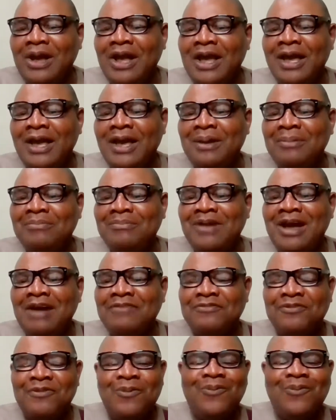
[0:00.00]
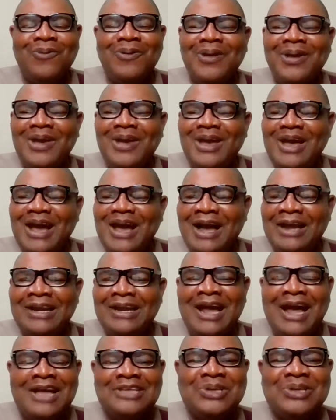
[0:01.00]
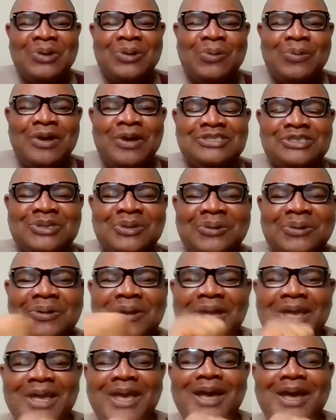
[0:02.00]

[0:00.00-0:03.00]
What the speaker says: Afu, and ask your question.